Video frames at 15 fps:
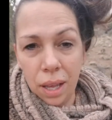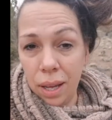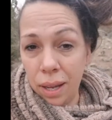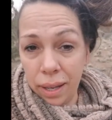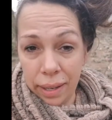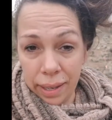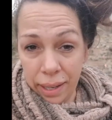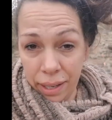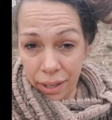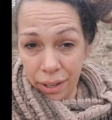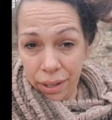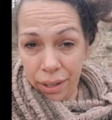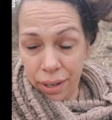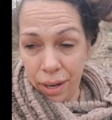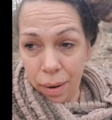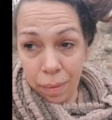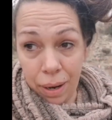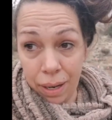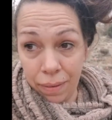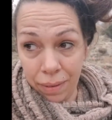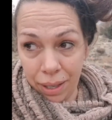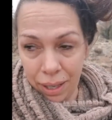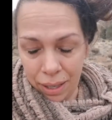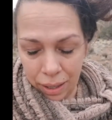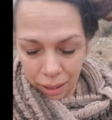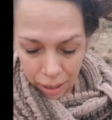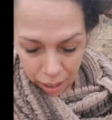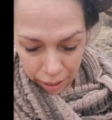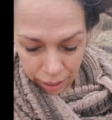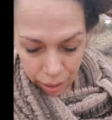a year. I'm not even
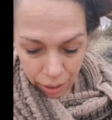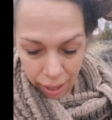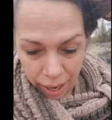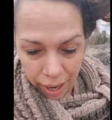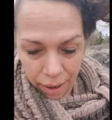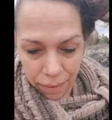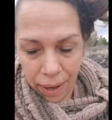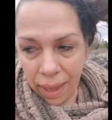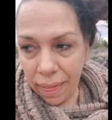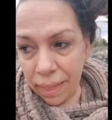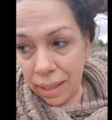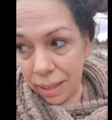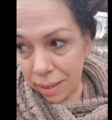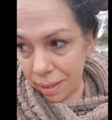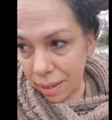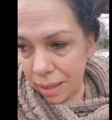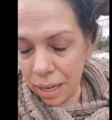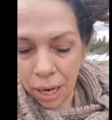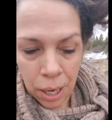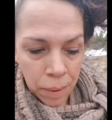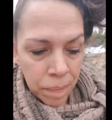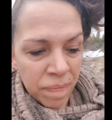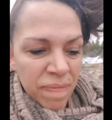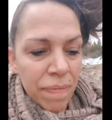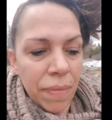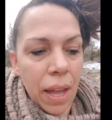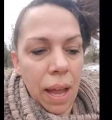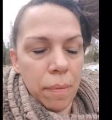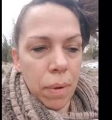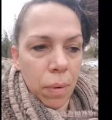kidding. A year and a half at least.
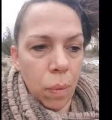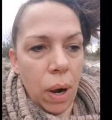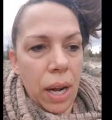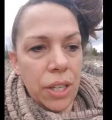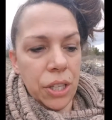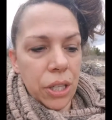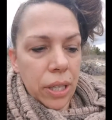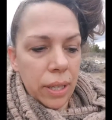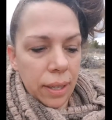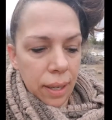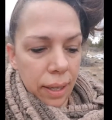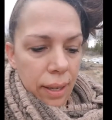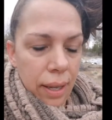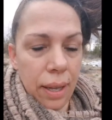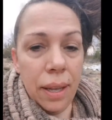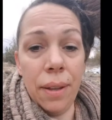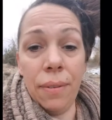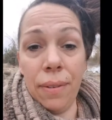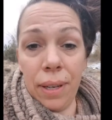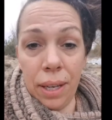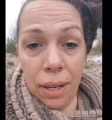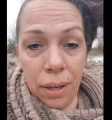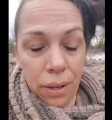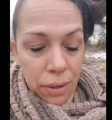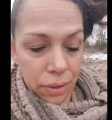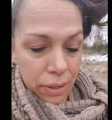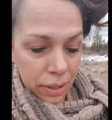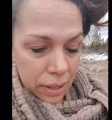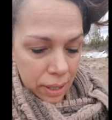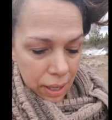I've been watching
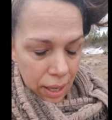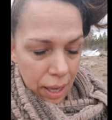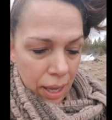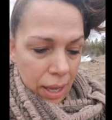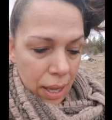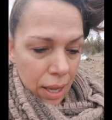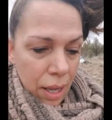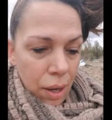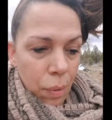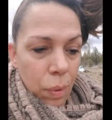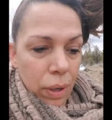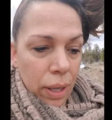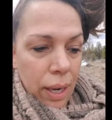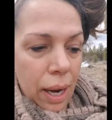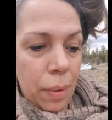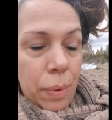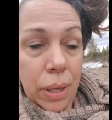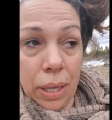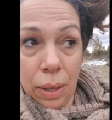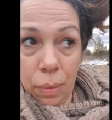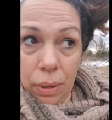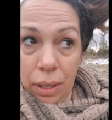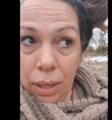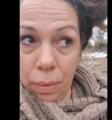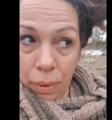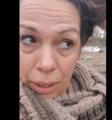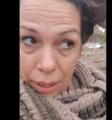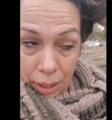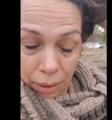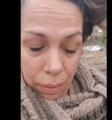videos. One that I
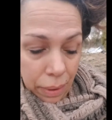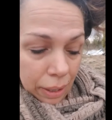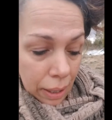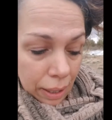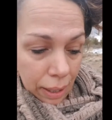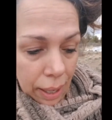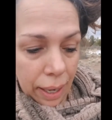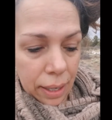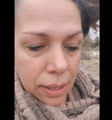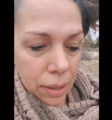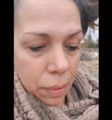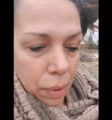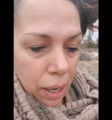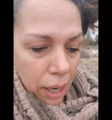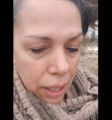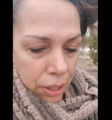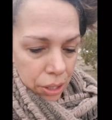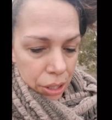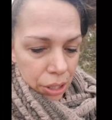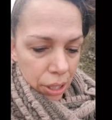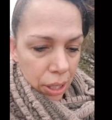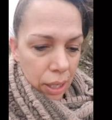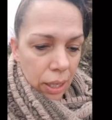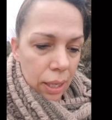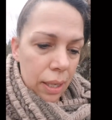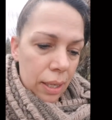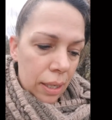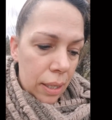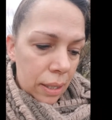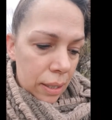really like to watch
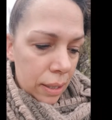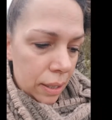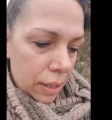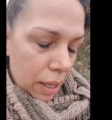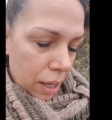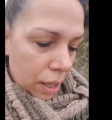is